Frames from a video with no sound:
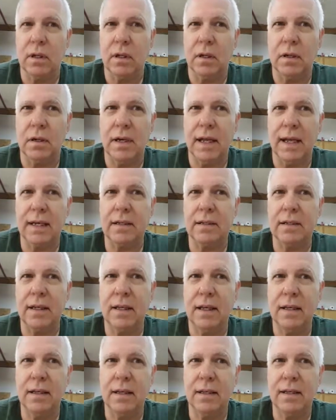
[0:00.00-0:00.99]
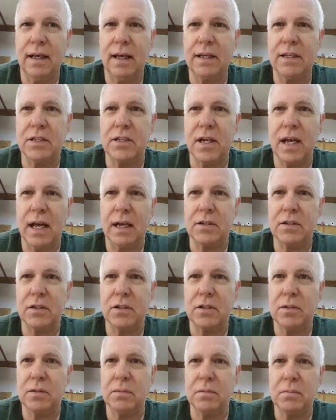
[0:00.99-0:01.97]
uh, neck, the headstocks
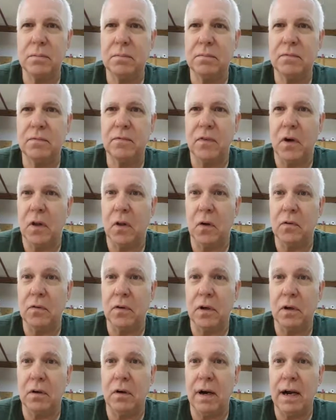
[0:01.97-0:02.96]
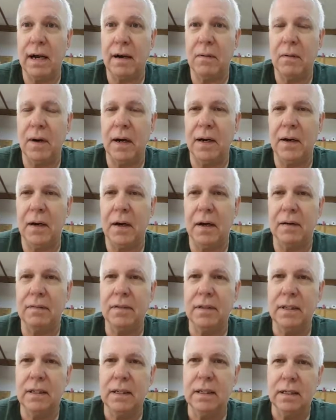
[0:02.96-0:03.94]
just fall over and crack right
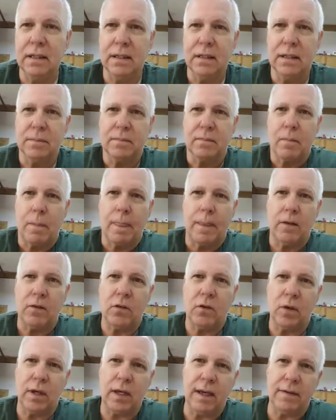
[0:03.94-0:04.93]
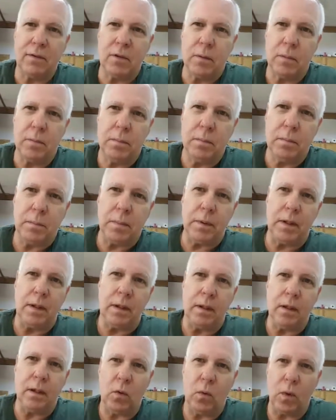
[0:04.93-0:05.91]
off. So you have to
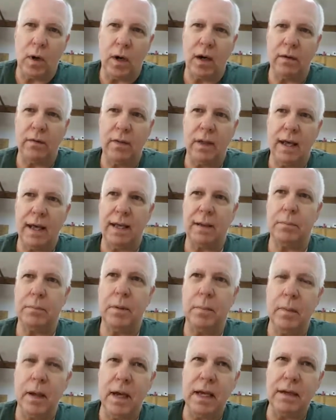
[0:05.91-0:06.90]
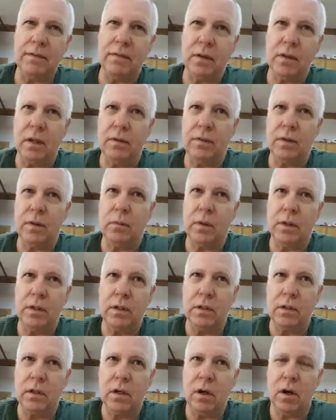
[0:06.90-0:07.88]
be aware of that and be mindful of it
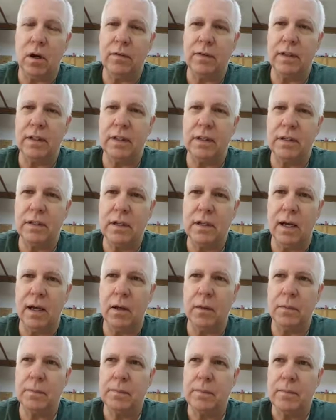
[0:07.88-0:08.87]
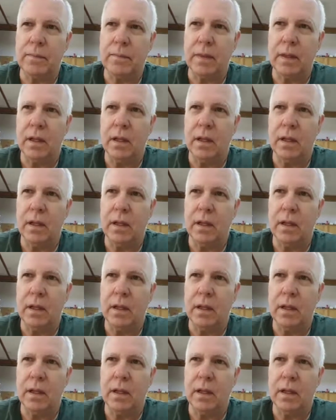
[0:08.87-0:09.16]
when you're carving this out.